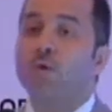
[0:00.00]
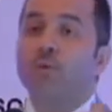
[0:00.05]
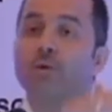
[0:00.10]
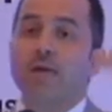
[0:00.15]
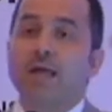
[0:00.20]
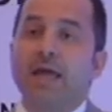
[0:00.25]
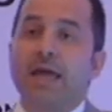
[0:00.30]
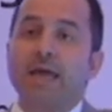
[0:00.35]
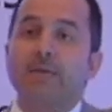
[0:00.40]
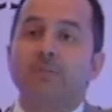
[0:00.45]
were
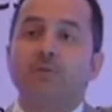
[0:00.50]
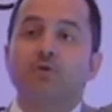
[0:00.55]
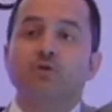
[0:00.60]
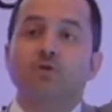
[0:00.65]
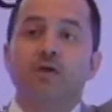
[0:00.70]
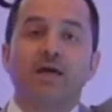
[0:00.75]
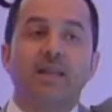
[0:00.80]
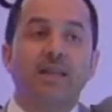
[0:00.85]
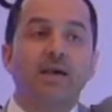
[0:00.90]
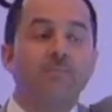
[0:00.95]
able to
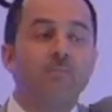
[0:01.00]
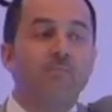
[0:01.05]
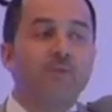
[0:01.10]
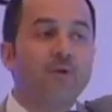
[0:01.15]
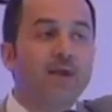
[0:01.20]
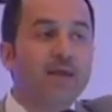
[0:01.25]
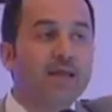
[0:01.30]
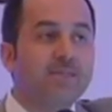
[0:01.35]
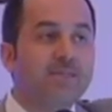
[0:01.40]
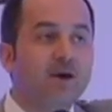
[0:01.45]
kind of
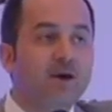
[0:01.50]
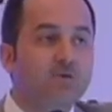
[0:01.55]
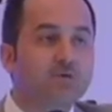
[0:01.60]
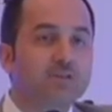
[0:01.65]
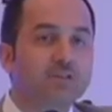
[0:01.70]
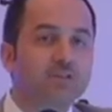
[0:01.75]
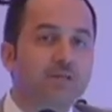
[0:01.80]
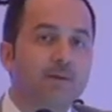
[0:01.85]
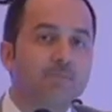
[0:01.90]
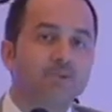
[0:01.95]
bring the
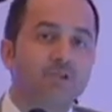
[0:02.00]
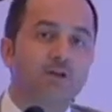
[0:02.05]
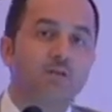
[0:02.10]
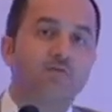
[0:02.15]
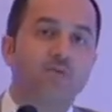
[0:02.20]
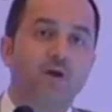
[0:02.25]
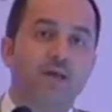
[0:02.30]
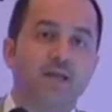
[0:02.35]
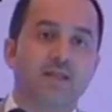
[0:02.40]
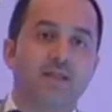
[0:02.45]
consumption
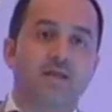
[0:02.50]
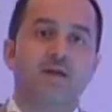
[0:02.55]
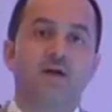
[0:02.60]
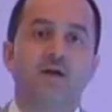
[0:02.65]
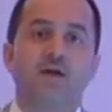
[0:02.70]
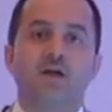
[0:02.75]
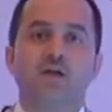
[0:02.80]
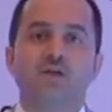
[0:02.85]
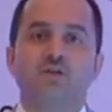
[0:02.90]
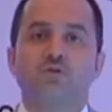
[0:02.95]
rate
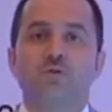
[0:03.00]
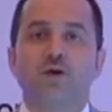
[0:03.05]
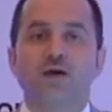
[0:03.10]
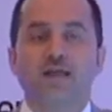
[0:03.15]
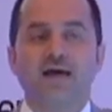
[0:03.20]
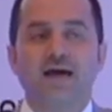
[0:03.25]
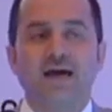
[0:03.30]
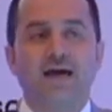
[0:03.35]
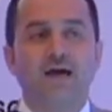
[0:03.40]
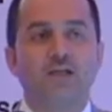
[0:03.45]
to, kind
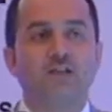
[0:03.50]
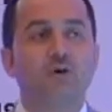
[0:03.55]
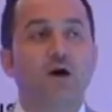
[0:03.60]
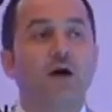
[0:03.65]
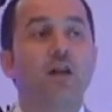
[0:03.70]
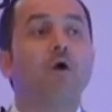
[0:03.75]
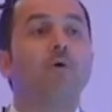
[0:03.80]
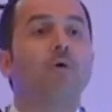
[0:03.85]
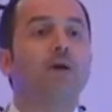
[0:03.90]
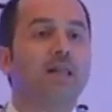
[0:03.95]
of, uh, to a
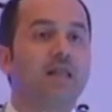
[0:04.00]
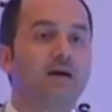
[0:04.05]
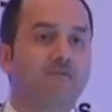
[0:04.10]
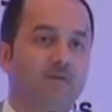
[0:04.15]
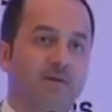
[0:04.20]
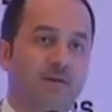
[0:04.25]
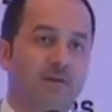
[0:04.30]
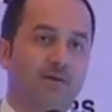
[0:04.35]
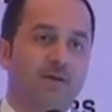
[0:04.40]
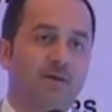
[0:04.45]
lower
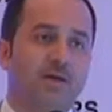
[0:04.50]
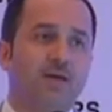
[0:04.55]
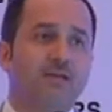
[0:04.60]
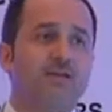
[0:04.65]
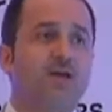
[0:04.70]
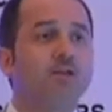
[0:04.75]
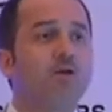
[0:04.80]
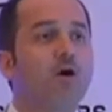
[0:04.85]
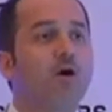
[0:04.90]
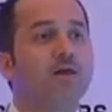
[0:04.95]
level.
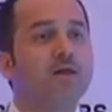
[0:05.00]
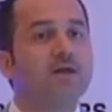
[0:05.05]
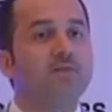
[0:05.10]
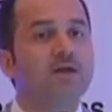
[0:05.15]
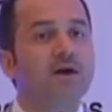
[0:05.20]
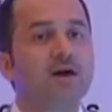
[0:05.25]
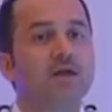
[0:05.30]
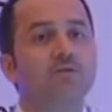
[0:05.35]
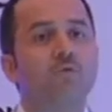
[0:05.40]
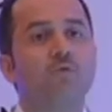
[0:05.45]
Not only
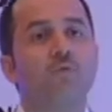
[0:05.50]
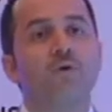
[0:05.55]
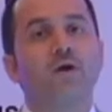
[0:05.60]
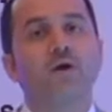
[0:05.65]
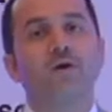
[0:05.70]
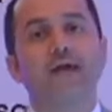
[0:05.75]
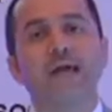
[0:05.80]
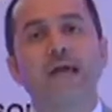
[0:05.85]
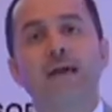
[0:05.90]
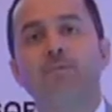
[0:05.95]
that, we
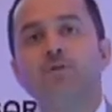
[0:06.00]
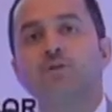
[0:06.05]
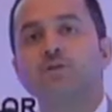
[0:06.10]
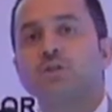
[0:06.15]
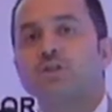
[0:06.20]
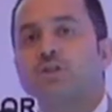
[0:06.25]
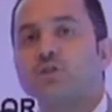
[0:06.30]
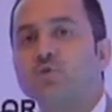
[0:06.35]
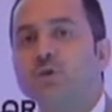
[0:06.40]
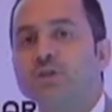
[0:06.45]
were able to
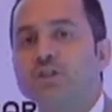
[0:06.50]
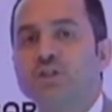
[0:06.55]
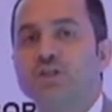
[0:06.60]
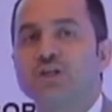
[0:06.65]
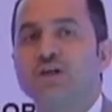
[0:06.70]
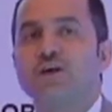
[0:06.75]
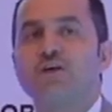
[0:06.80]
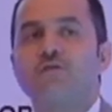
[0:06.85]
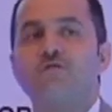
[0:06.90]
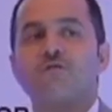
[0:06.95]
switch
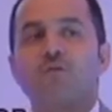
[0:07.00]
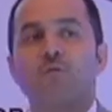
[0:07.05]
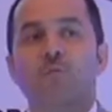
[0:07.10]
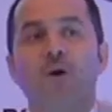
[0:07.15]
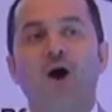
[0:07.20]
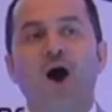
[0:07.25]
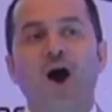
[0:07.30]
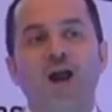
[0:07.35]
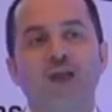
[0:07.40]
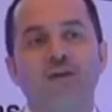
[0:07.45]
from
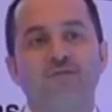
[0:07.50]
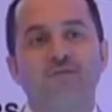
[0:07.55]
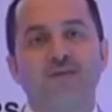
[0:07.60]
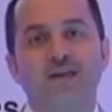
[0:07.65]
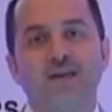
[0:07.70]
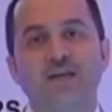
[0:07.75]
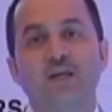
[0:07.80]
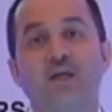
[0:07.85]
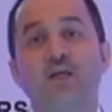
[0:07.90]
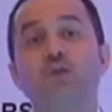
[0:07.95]

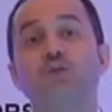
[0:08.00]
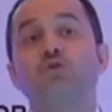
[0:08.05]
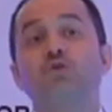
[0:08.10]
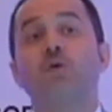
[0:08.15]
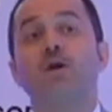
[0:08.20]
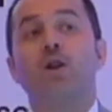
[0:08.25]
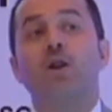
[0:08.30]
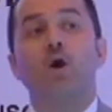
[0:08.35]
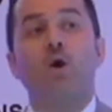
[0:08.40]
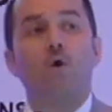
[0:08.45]
IV to
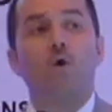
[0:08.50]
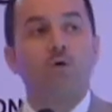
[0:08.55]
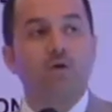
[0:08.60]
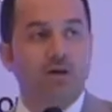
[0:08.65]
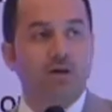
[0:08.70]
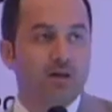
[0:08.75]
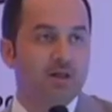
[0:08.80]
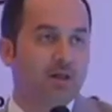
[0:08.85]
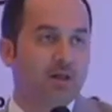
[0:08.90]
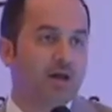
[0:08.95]
an
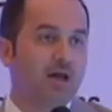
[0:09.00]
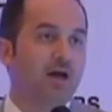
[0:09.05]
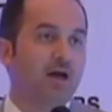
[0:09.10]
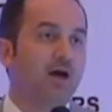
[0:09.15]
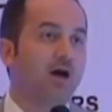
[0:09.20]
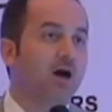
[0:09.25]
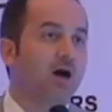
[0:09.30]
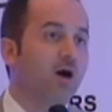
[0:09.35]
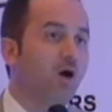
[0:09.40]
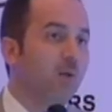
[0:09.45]
oral uh,
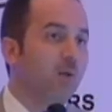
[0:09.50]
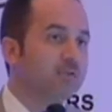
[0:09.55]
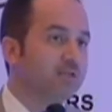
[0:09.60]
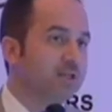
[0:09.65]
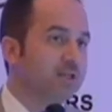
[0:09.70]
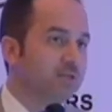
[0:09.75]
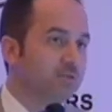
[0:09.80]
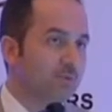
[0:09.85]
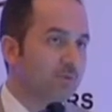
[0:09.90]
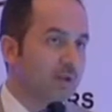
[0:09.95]
uh, option
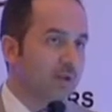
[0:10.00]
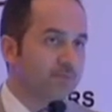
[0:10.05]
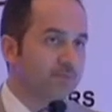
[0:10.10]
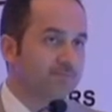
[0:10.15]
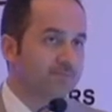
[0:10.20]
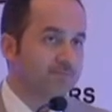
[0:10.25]
as well.